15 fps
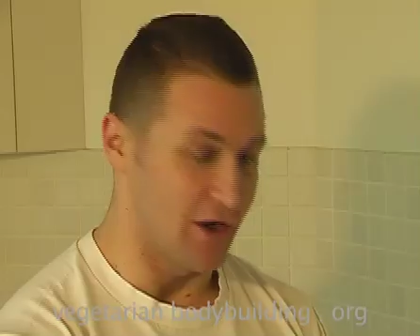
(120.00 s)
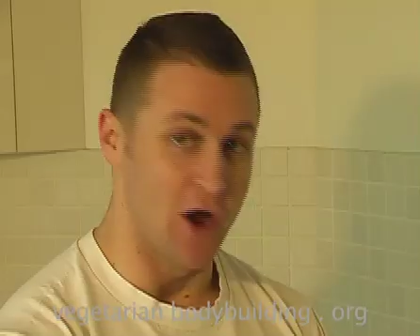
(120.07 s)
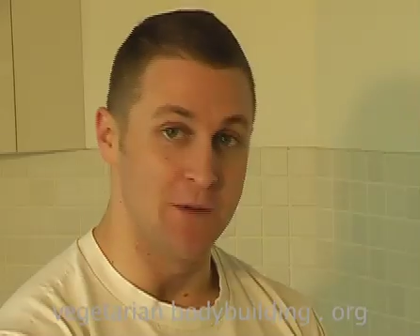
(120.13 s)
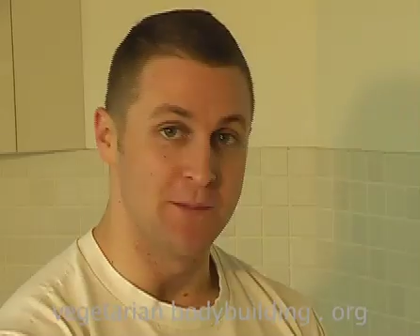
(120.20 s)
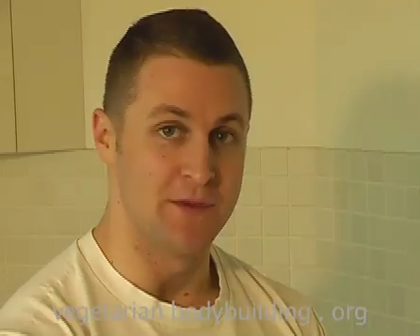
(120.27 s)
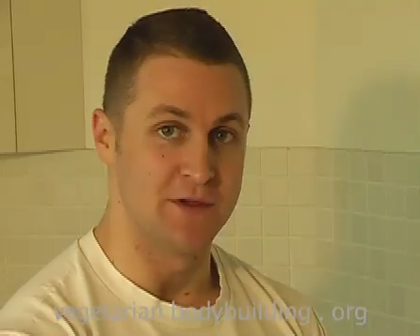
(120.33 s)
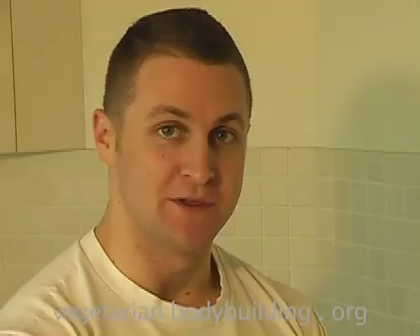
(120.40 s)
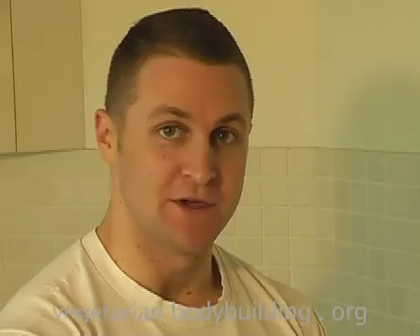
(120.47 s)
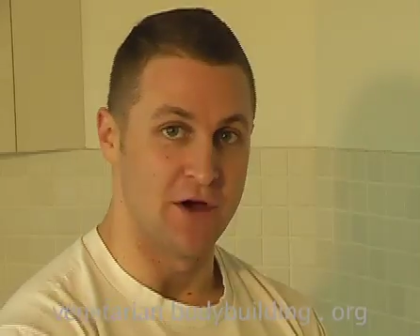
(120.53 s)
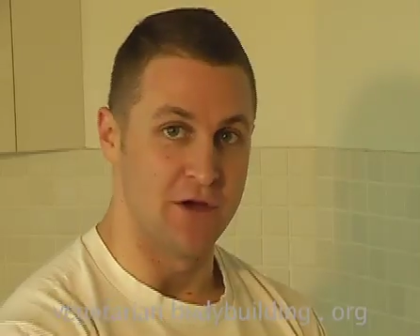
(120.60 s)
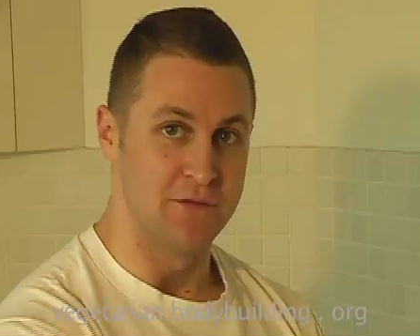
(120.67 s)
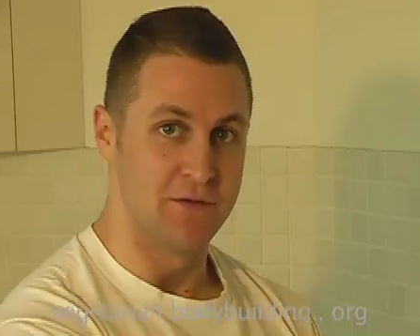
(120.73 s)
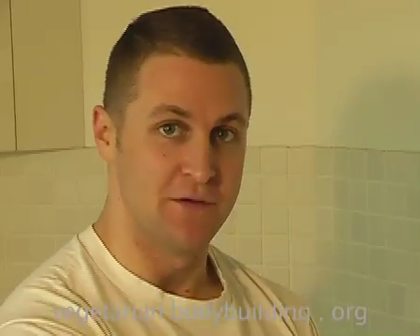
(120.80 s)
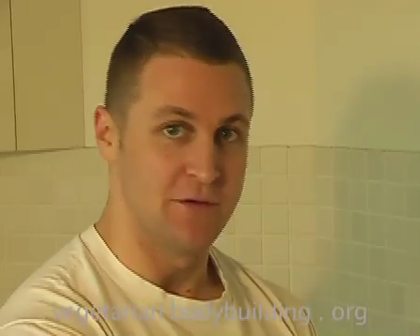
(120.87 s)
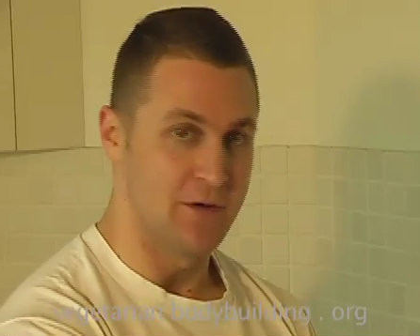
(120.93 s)
to open the
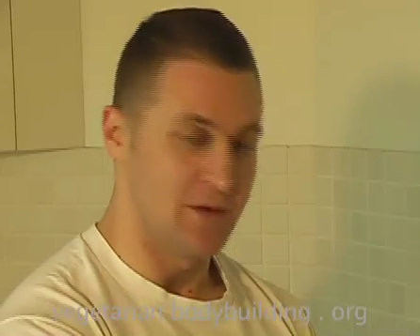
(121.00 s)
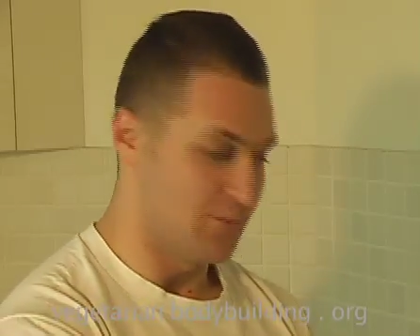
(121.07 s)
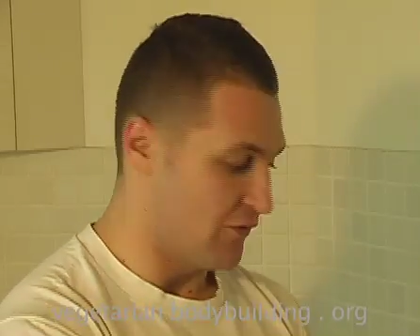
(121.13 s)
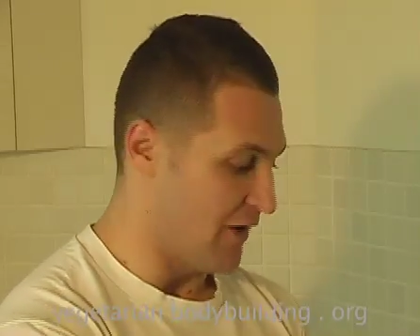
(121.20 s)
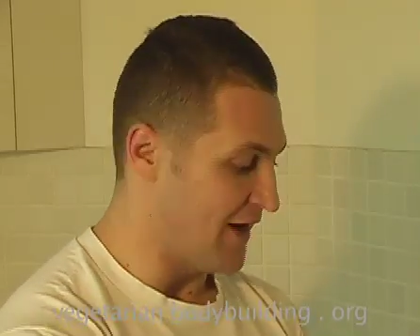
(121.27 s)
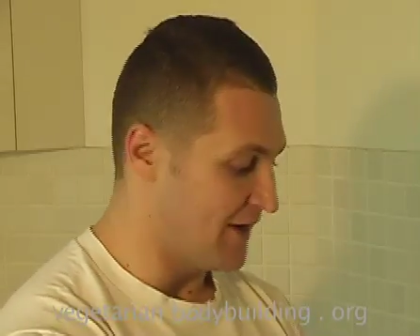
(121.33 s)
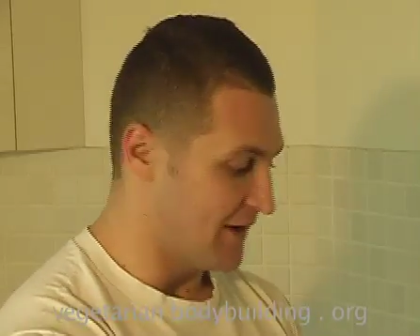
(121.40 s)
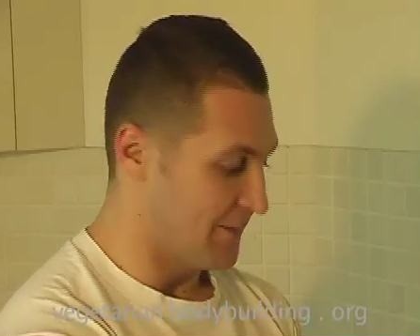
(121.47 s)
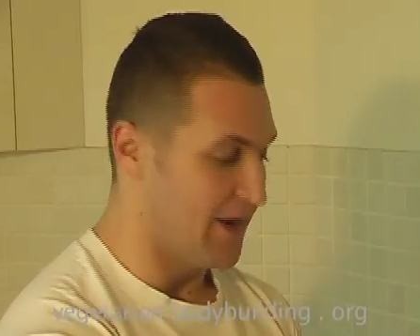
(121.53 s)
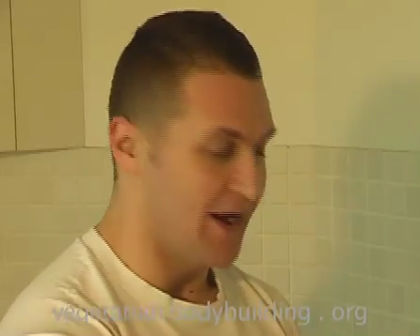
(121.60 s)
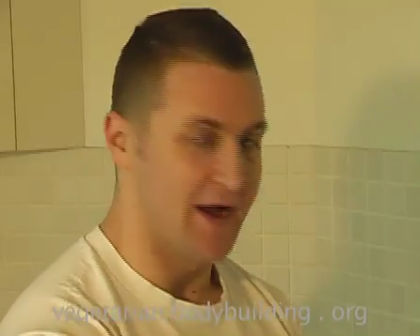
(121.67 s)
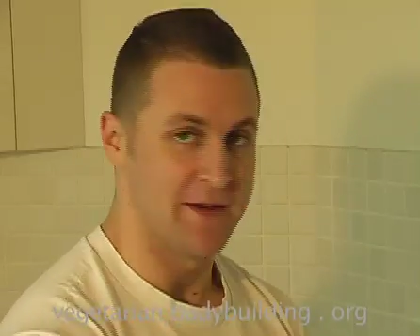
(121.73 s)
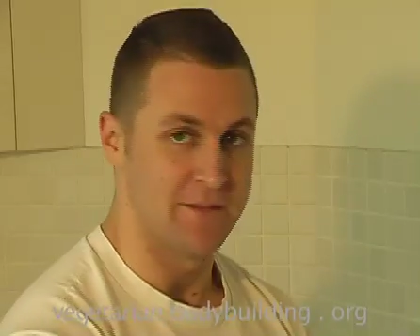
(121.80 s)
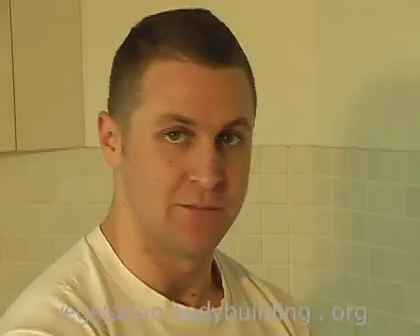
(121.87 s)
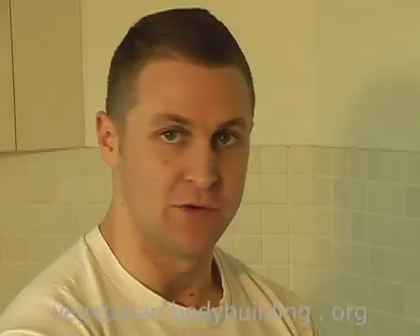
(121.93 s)
tofu and break it
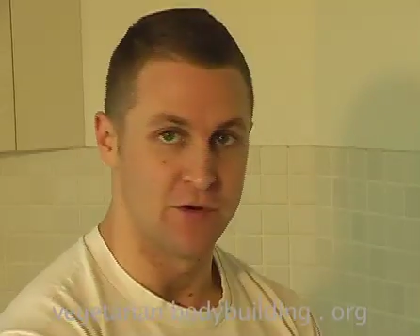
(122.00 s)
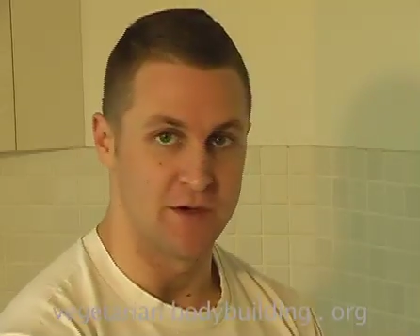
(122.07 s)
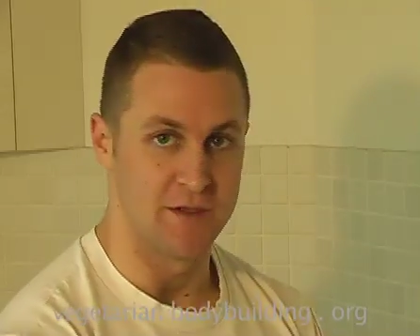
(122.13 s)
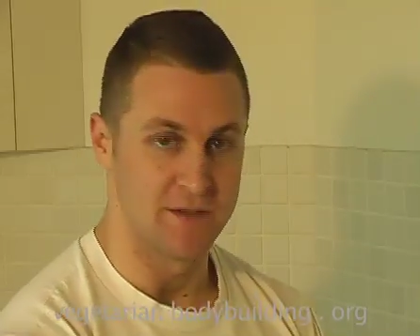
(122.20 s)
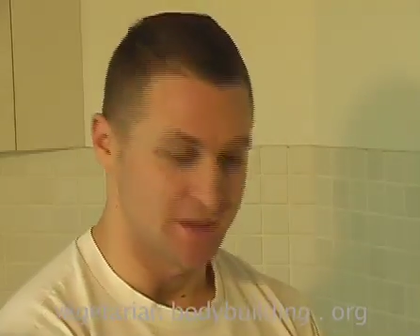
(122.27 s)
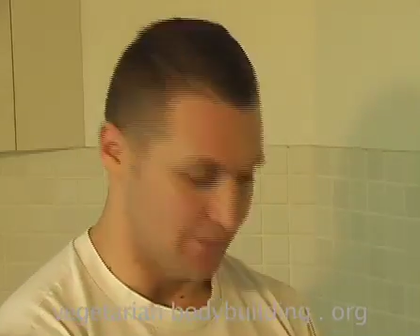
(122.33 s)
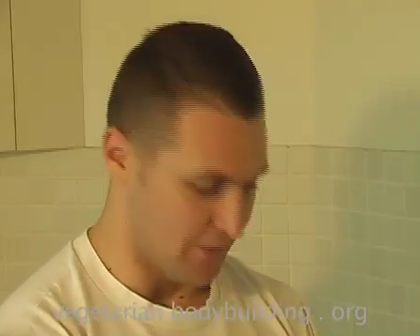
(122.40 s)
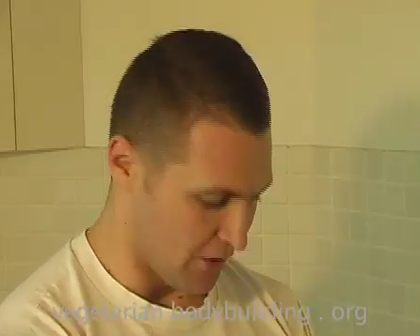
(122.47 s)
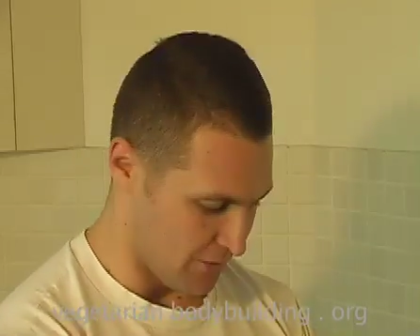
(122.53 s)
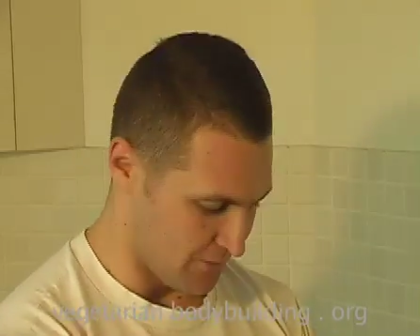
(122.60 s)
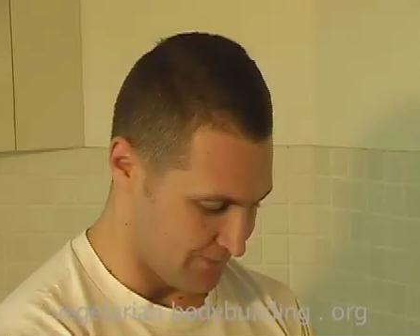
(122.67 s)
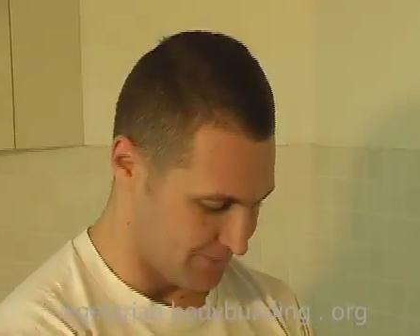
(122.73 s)
apart and put it into the bowl.